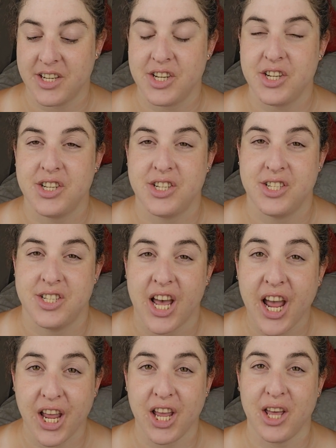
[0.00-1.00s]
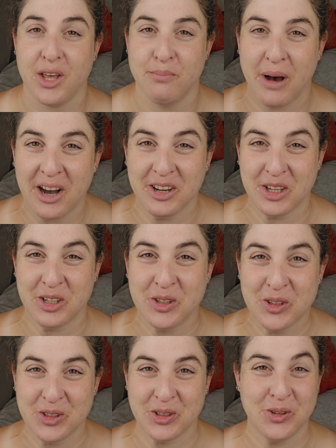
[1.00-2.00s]
Sy bak 'n
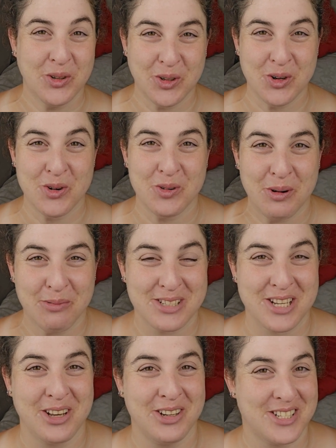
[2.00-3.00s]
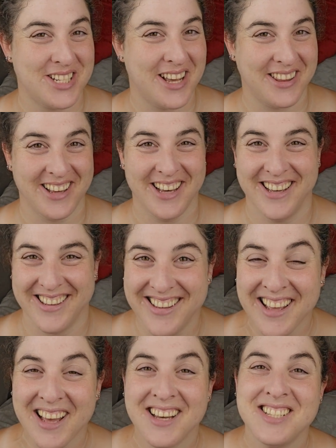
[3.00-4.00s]
koek. Ooh, what was I going to say there?
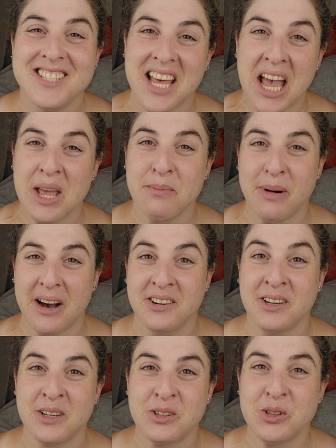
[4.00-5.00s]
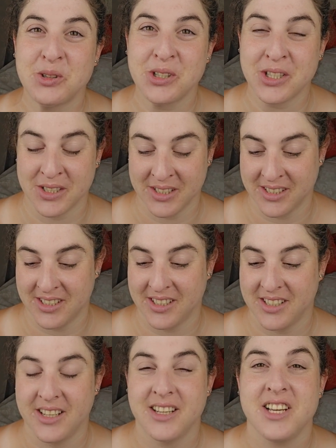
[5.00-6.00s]
Sy bak 'n koek.
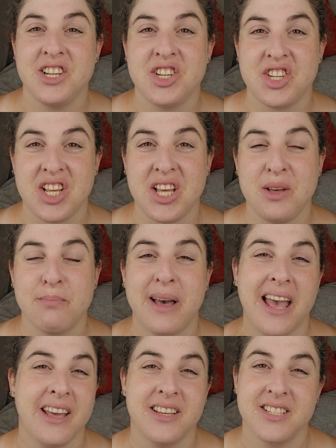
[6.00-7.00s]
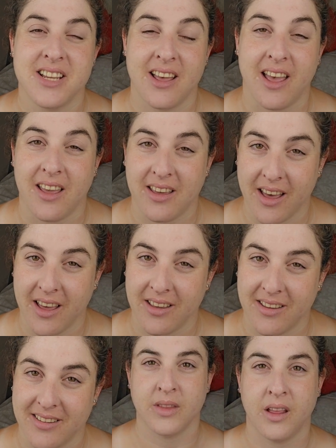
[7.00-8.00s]
She bakes a
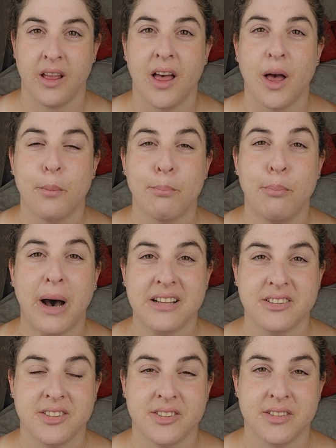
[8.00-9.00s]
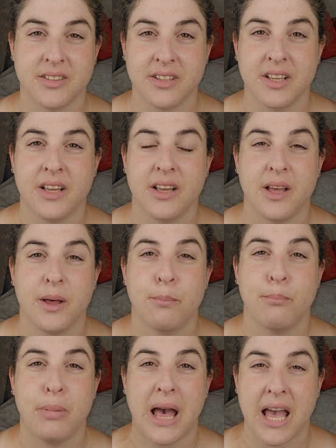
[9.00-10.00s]
cake. Bad.
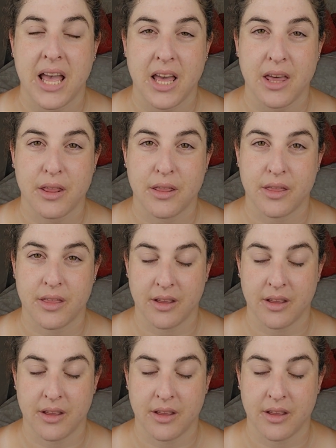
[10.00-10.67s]
Bathe.